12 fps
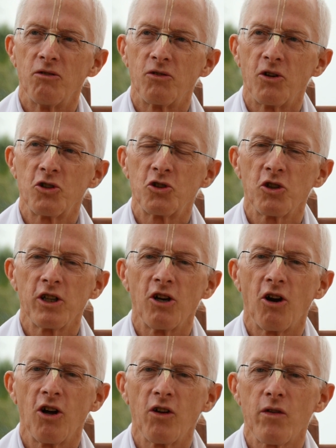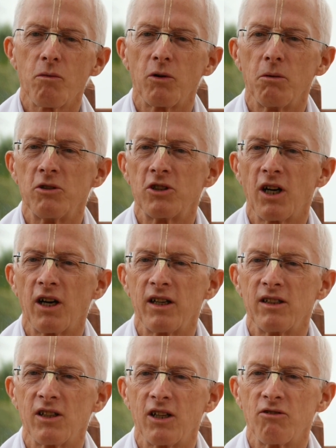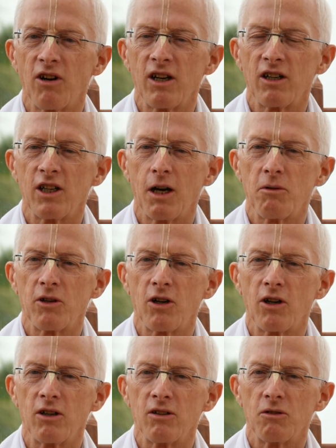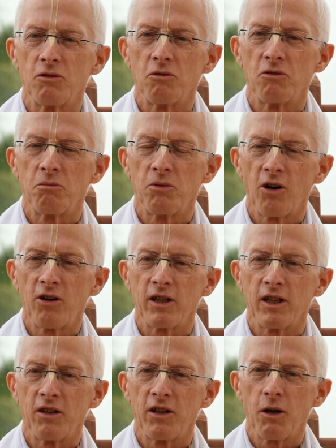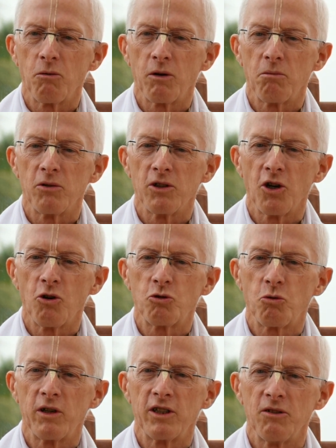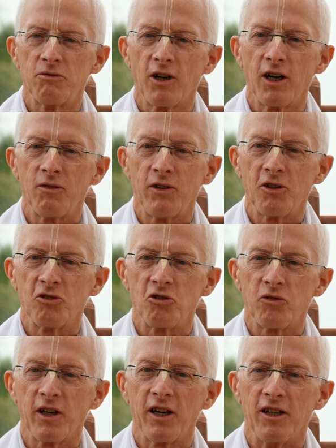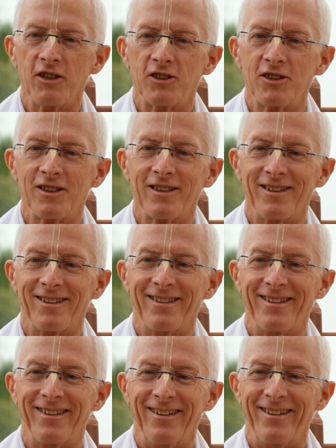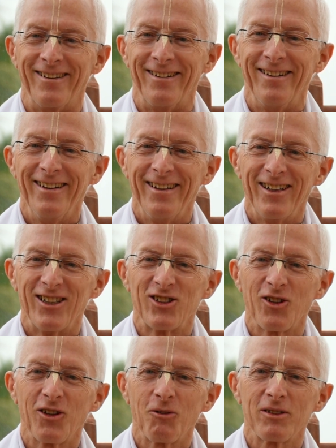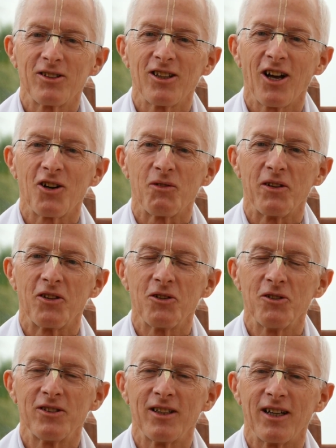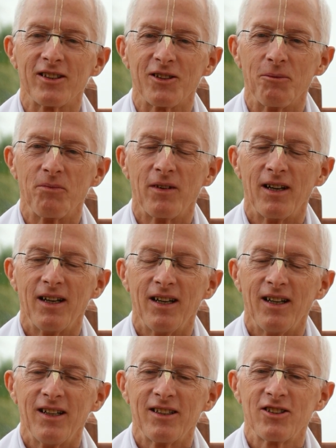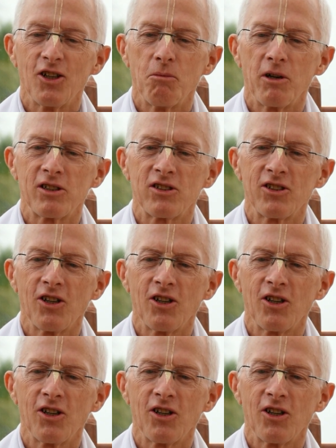virtually all of the brahmacharis on Radha Damodar party, they were below 25 years of age. So there was a lot of enthusiasm. So much